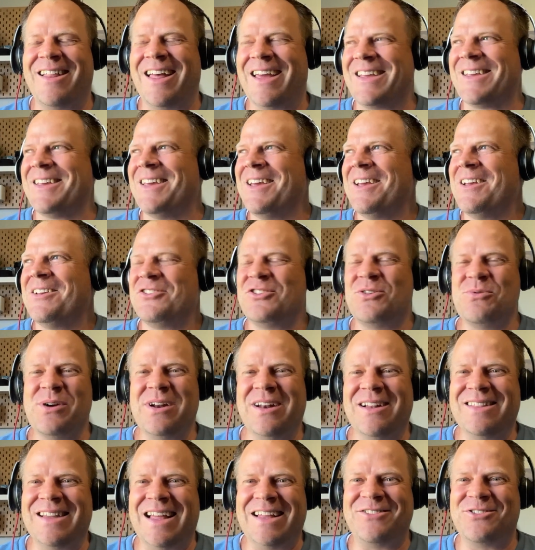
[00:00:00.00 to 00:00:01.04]
Like she
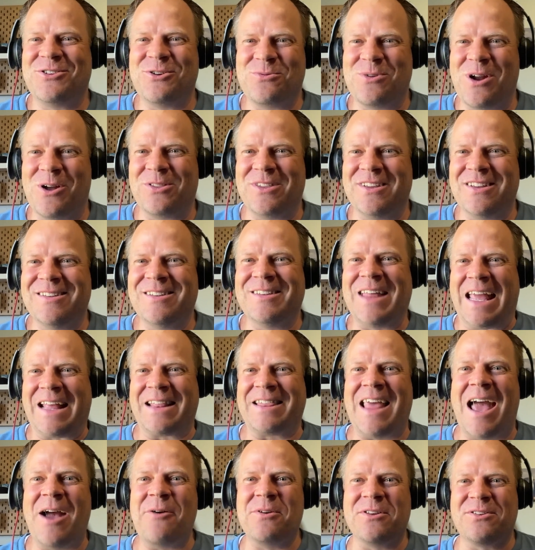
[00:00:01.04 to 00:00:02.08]
would have let you wrote the
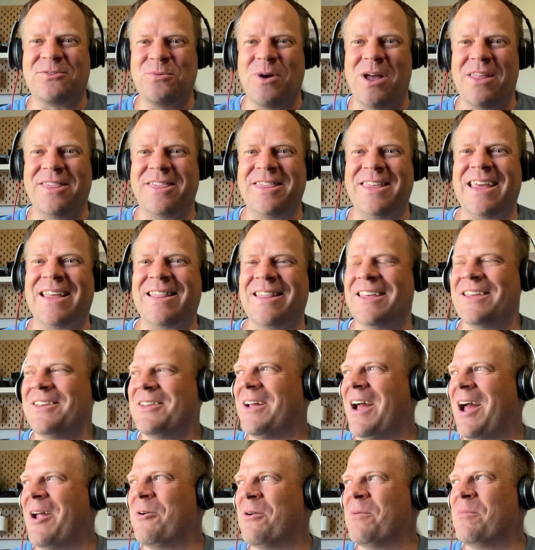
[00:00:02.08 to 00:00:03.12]
like that was one thing that
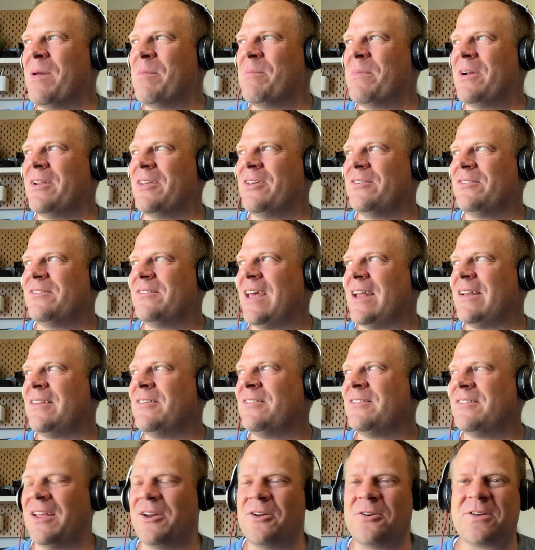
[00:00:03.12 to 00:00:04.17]
I remember you
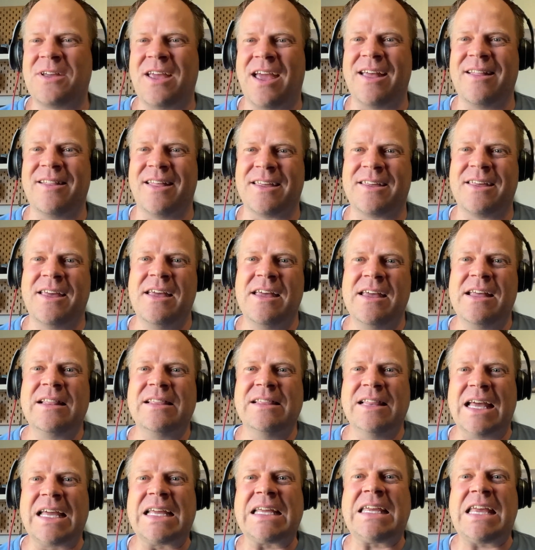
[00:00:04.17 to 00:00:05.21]
said okay, like
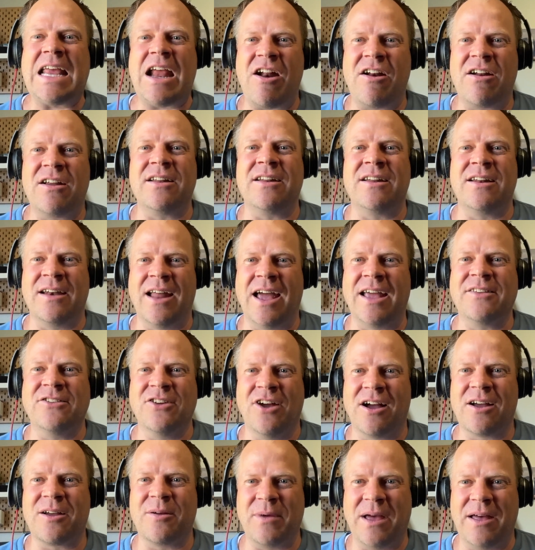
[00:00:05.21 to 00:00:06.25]
let Karen and I
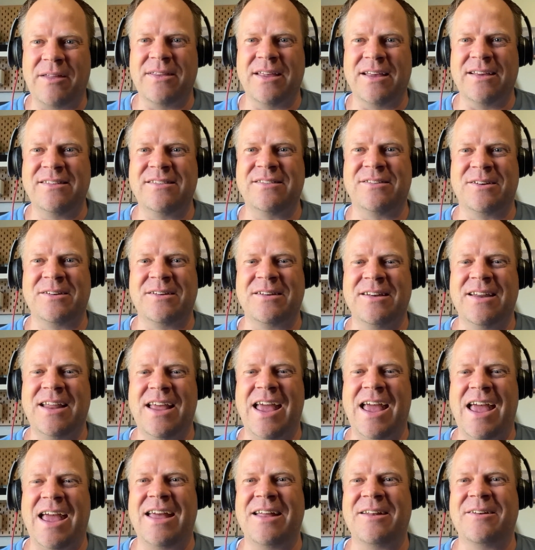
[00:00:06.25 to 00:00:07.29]
talk about this
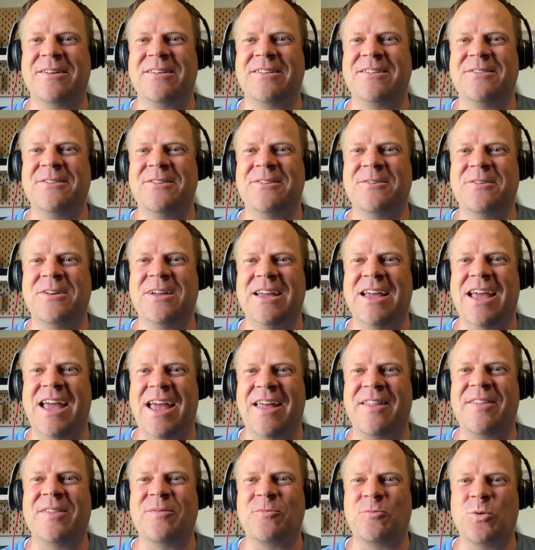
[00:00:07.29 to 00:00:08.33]

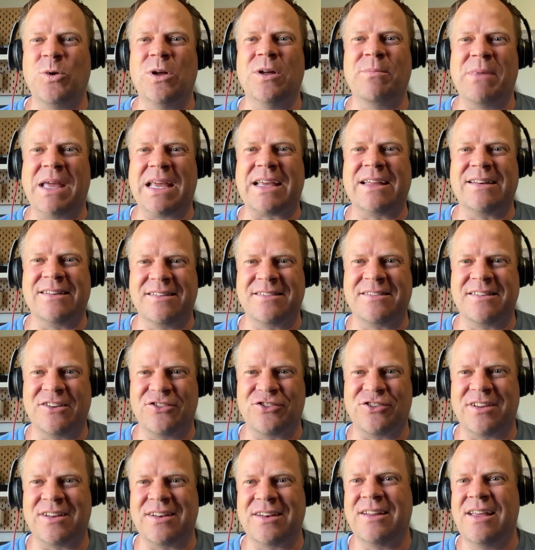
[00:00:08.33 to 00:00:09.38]
and we'll make a
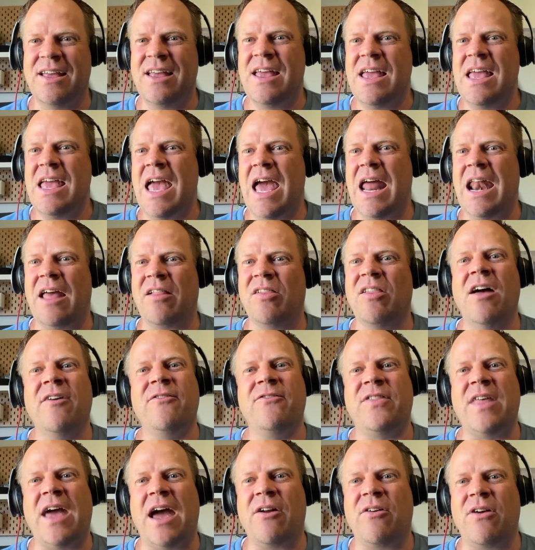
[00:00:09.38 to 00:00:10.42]
decision. And I
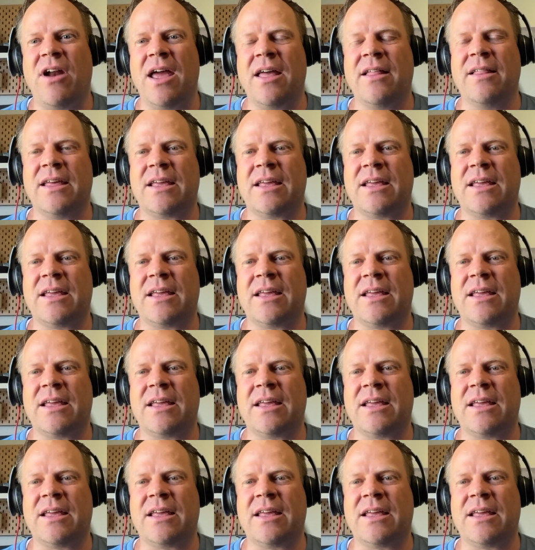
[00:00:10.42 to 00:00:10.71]
love that, right?